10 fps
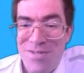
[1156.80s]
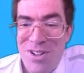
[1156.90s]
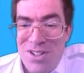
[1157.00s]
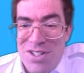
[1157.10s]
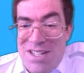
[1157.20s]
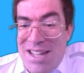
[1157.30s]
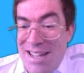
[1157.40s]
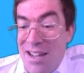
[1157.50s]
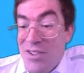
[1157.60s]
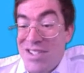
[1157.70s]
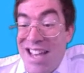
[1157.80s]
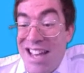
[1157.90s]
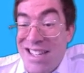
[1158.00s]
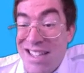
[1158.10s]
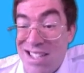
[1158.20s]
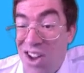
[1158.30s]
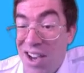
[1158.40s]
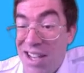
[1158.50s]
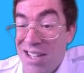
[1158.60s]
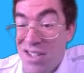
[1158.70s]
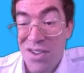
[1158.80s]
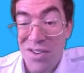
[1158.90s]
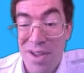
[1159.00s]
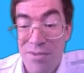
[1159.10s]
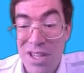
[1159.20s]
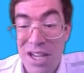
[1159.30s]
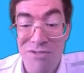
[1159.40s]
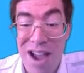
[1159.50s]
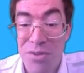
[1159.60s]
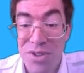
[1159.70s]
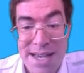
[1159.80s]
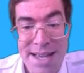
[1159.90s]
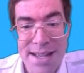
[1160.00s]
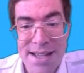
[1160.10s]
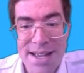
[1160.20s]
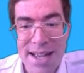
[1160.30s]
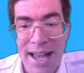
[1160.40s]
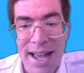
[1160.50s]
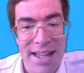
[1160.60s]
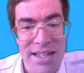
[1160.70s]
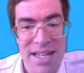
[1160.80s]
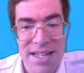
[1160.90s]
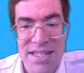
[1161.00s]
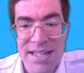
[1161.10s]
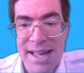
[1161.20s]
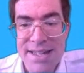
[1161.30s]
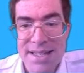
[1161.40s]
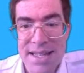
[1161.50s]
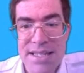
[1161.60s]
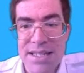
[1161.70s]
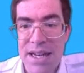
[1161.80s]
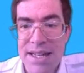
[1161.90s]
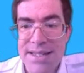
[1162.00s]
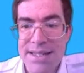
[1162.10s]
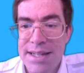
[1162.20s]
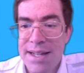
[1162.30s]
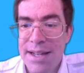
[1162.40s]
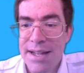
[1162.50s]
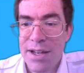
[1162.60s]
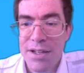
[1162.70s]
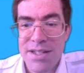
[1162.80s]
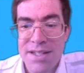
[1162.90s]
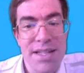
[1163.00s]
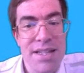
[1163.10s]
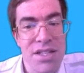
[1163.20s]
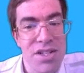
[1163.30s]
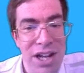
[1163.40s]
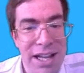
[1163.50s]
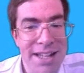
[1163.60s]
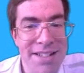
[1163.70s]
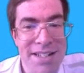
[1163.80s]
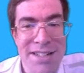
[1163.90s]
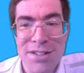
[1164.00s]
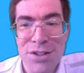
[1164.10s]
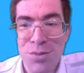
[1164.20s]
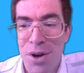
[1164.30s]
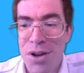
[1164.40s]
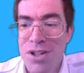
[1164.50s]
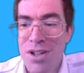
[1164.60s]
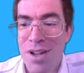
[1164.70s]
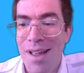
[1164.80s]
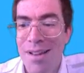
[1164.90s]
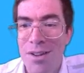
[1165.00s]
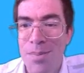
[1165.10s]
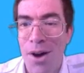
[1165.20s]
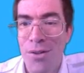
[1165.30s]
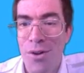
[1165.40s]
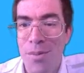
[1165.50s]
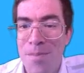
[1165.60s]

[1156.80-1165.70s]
see, it's guessing the size of everything around it and has to guess this size. It doesn't see this gigantic toothbrush in this bathroom.